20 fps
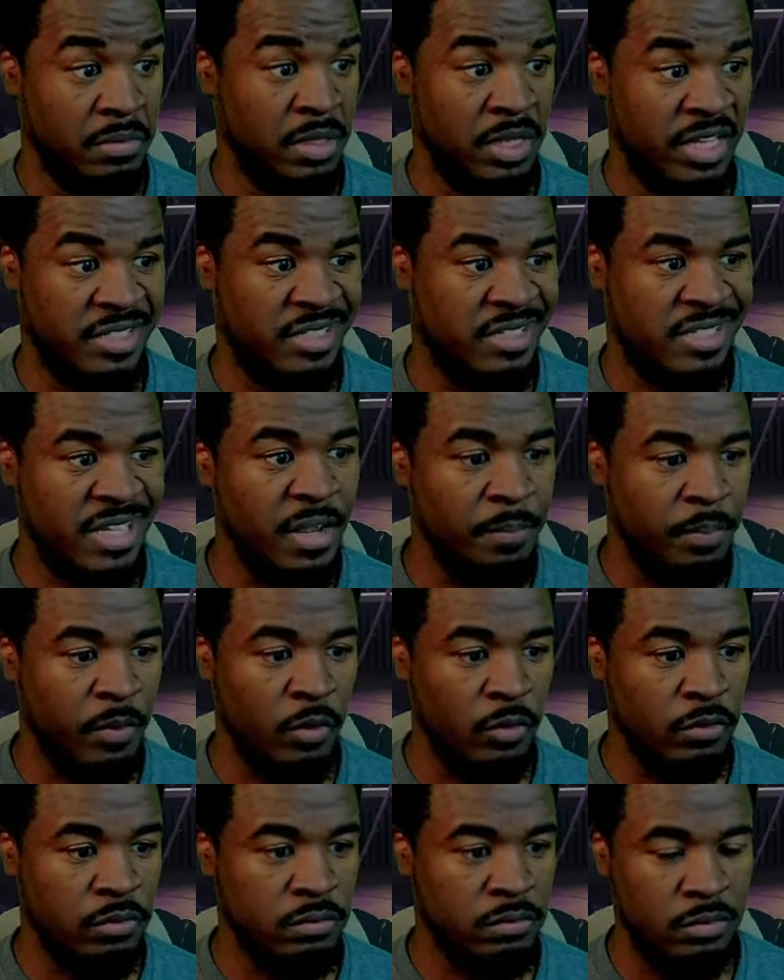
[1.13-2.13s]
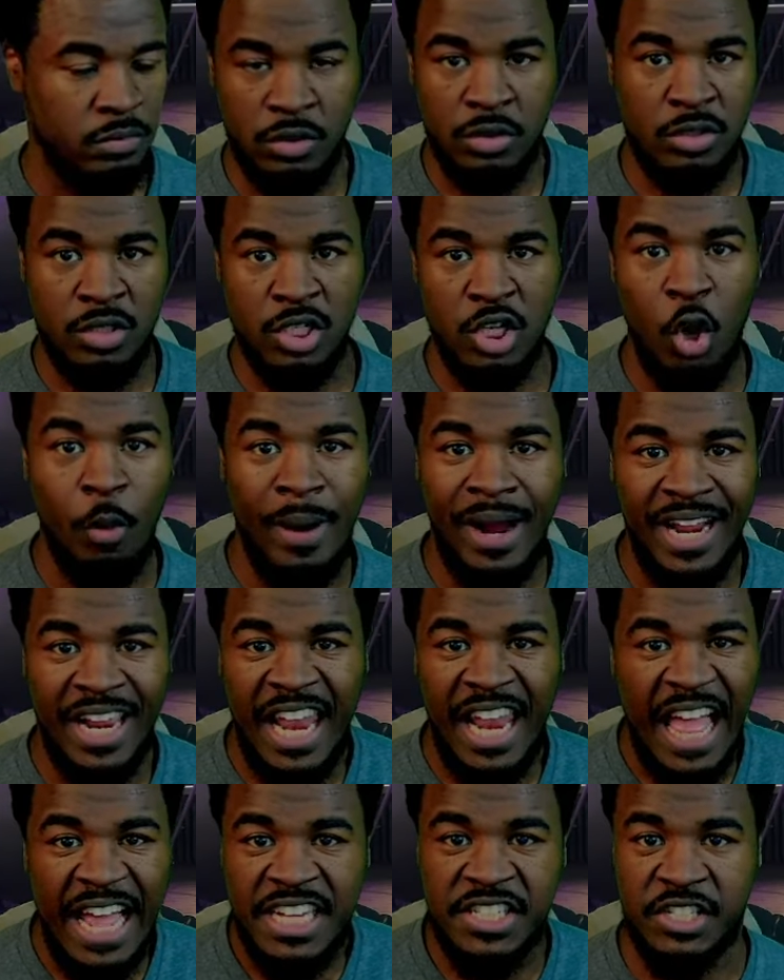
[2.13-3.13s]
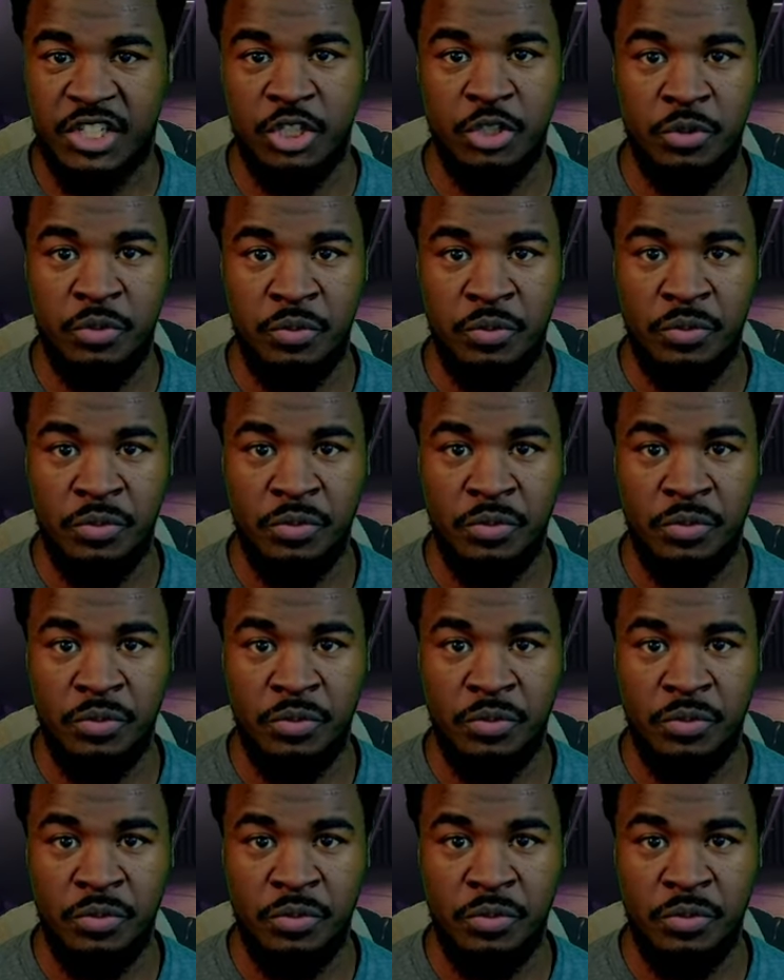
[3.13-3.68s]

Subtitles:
It's simple. Nobody likes you.